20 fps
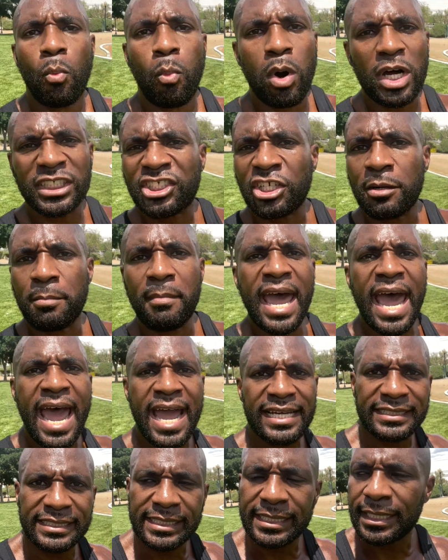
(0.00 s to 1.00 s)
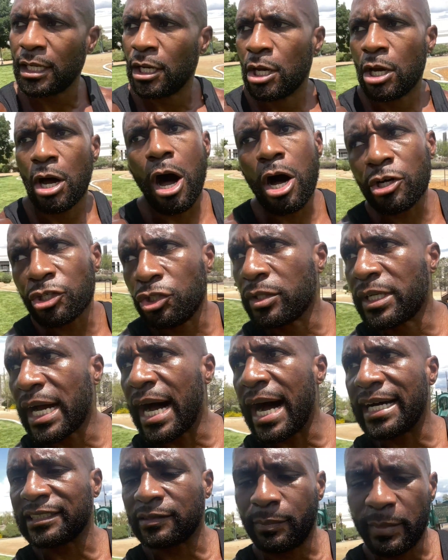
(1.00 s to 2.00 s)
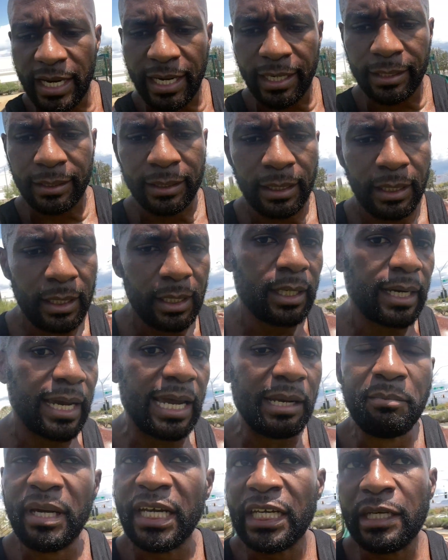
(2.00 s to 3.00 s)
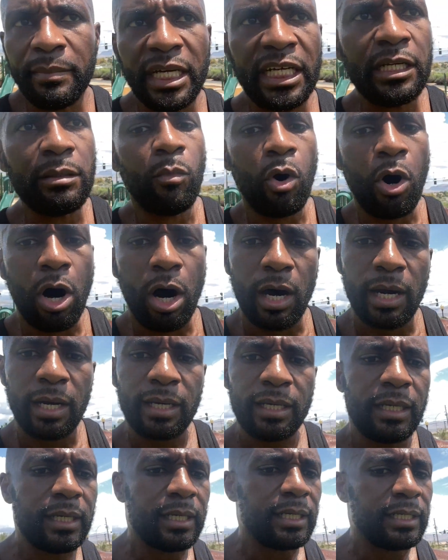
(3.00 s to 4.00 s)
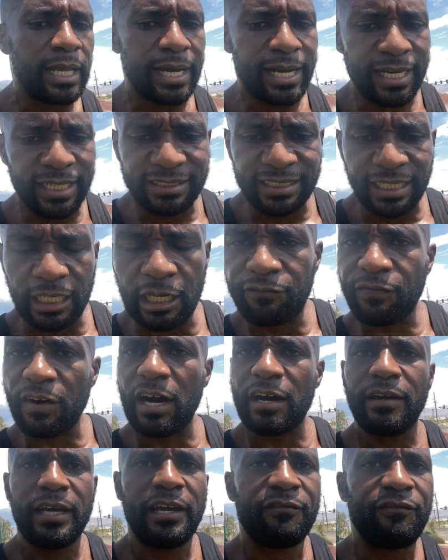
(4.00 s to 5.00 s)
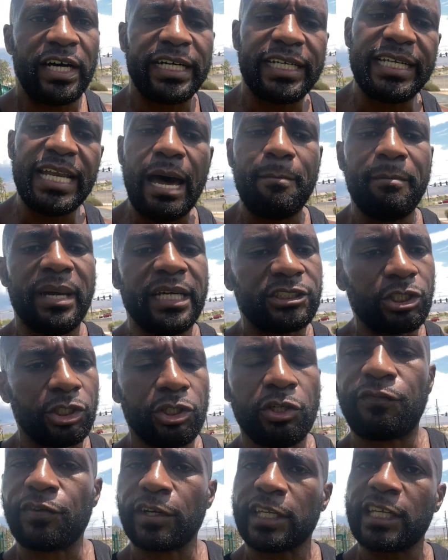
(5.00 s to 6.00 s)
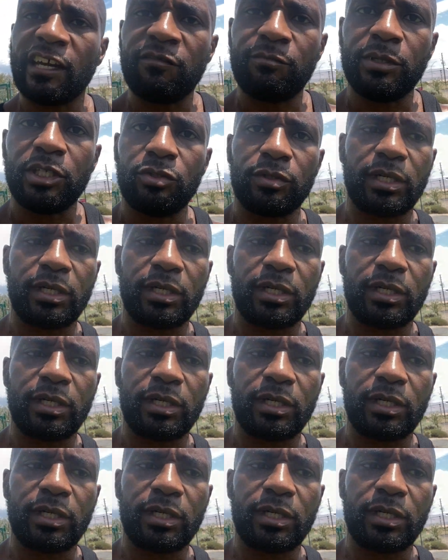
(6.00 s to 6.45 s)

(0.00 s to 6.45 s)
Butcher Max, all you guys, man, and many, many more. Like I said, if I, if I did not mention you, forgive me, you